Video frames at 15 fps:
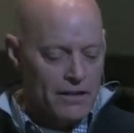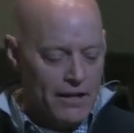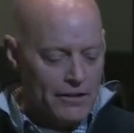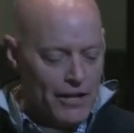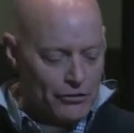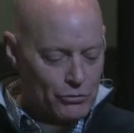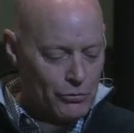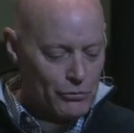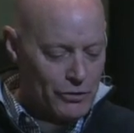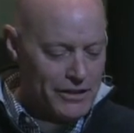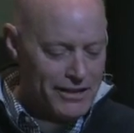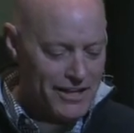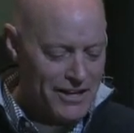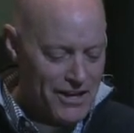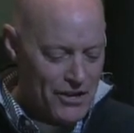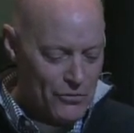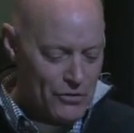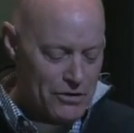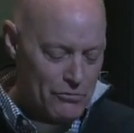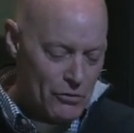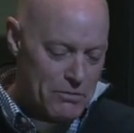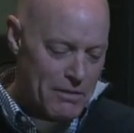And that's when we,
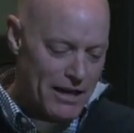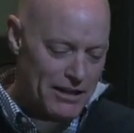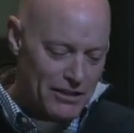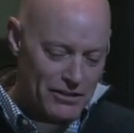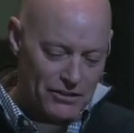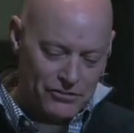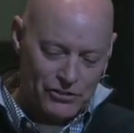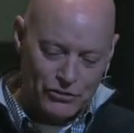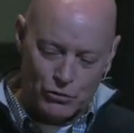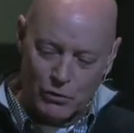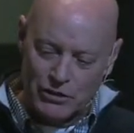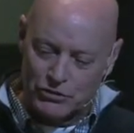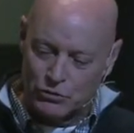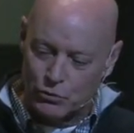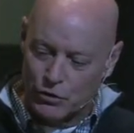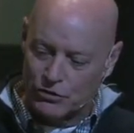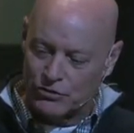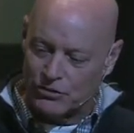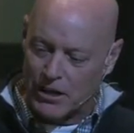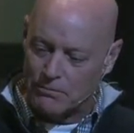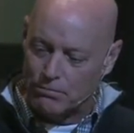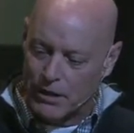we, we make a situation worse.
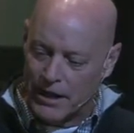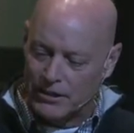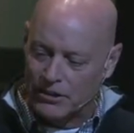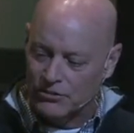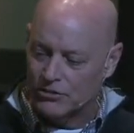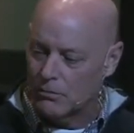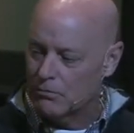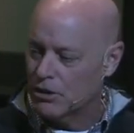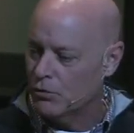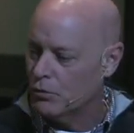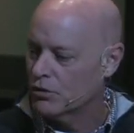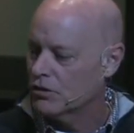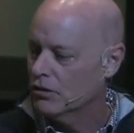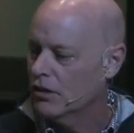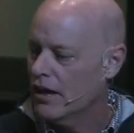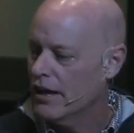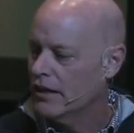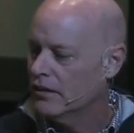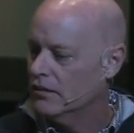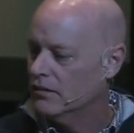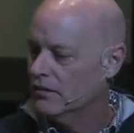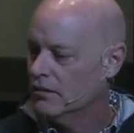It's like blinding somebody with the
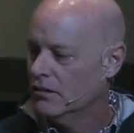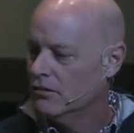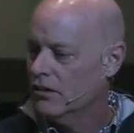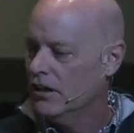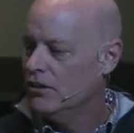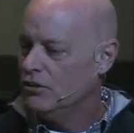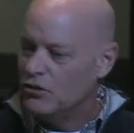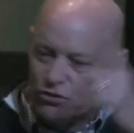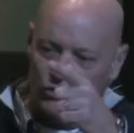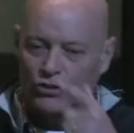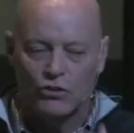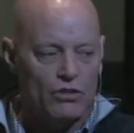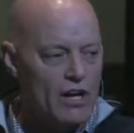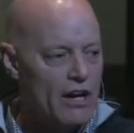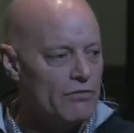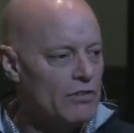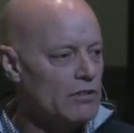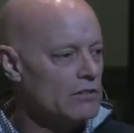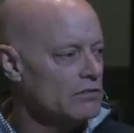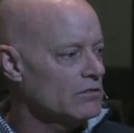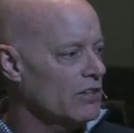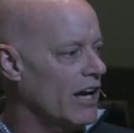light, right? You still
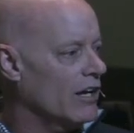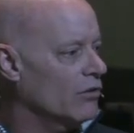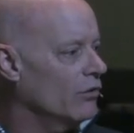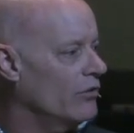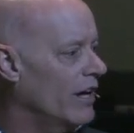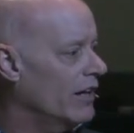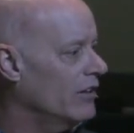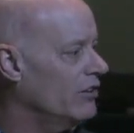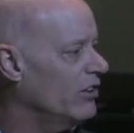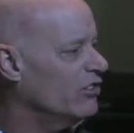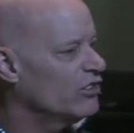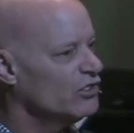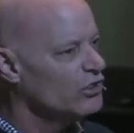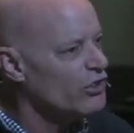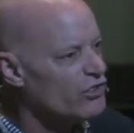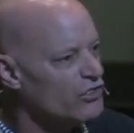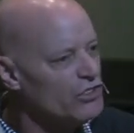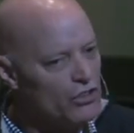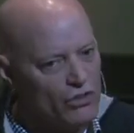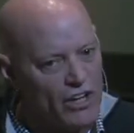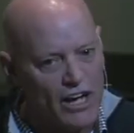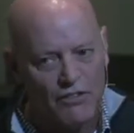haven't tackled that addiction. You're
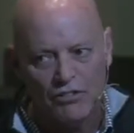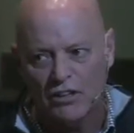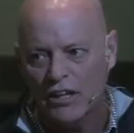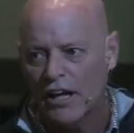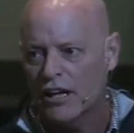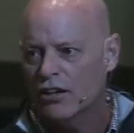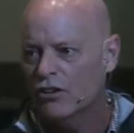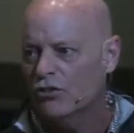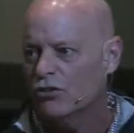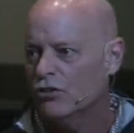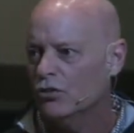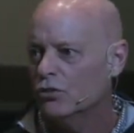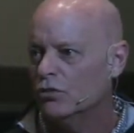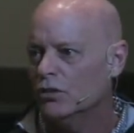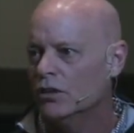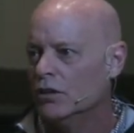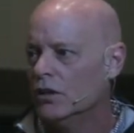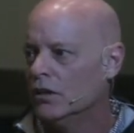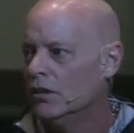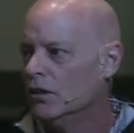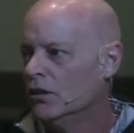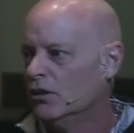still having that issue.
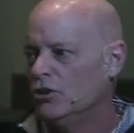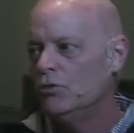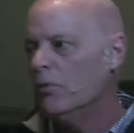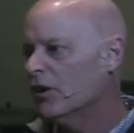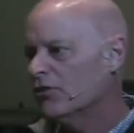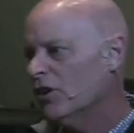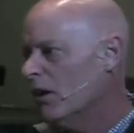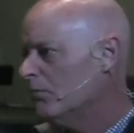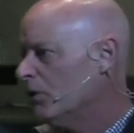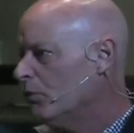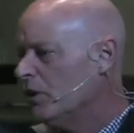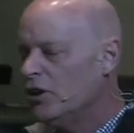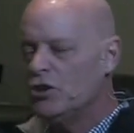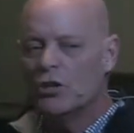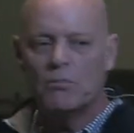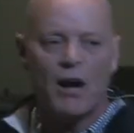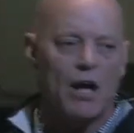You must not be reading your